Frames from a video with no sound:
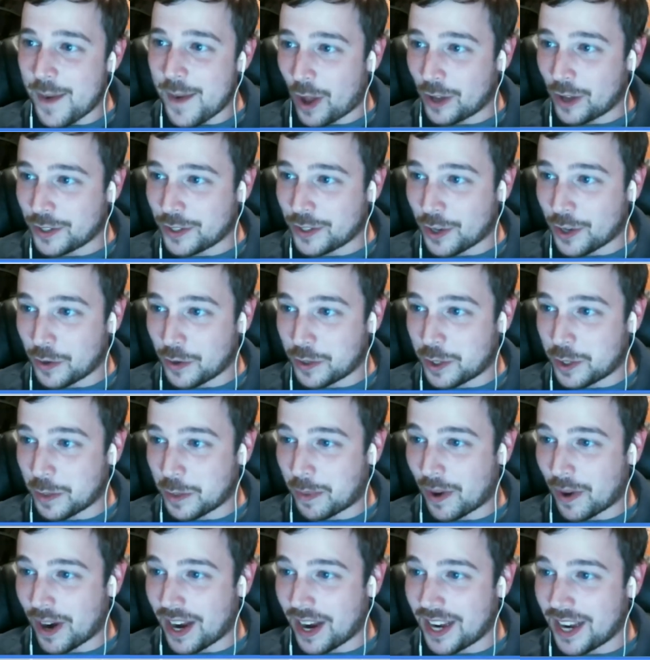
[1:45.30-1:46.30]
also
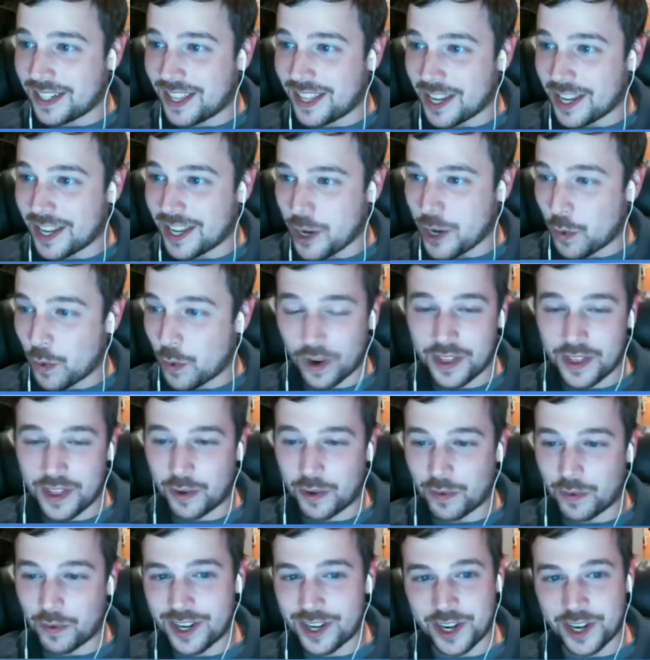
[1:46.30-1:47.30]
surprised that you were in
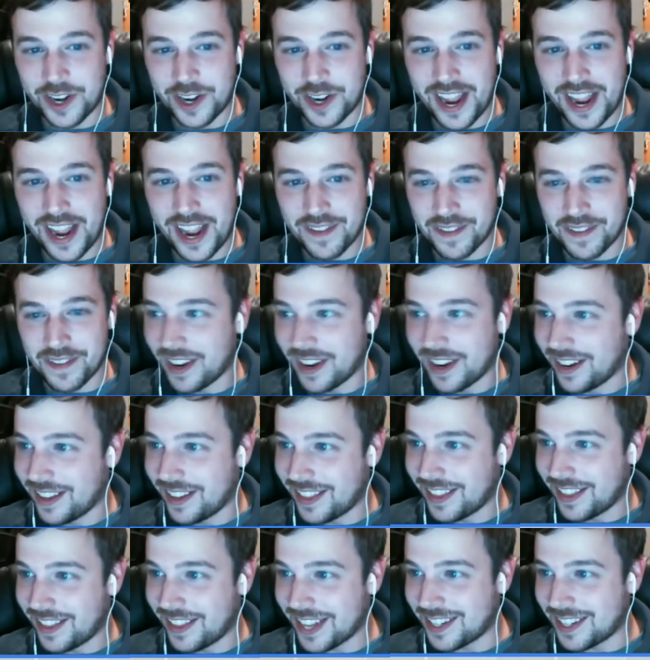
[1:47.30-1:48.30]
the Russian Navy.
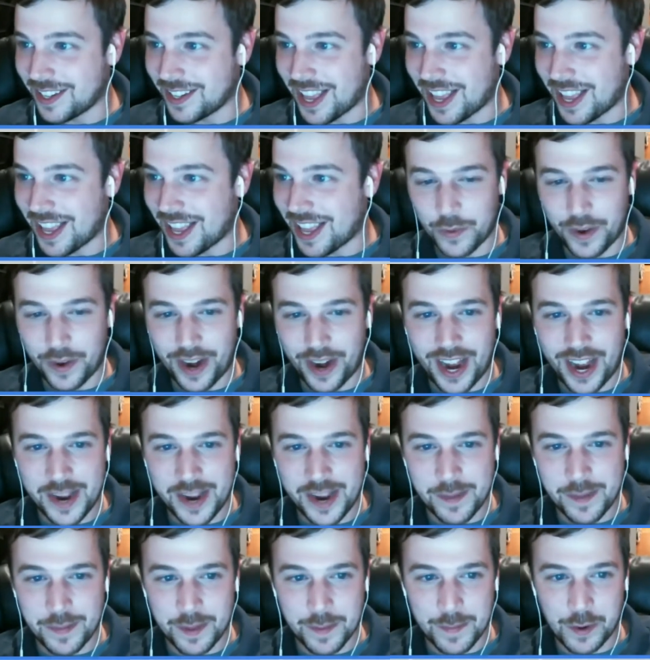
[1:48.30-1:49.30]
That's, I think, what I
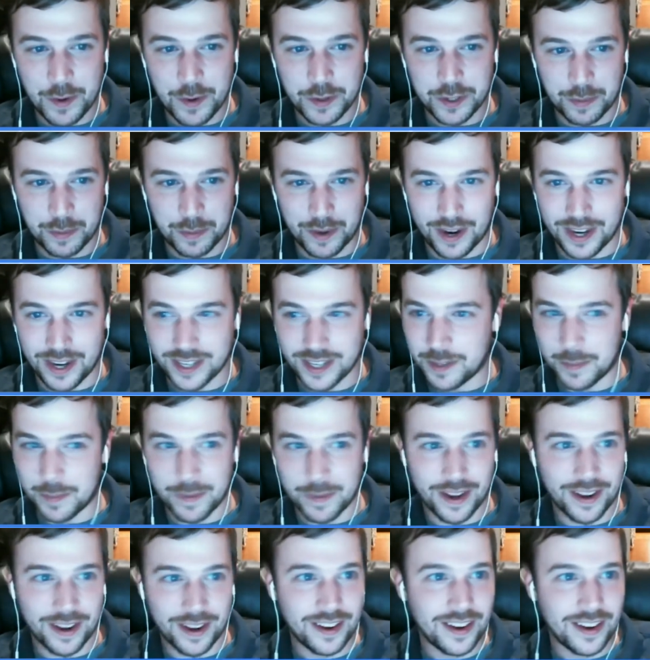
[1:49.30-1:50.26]
am the most surprised about.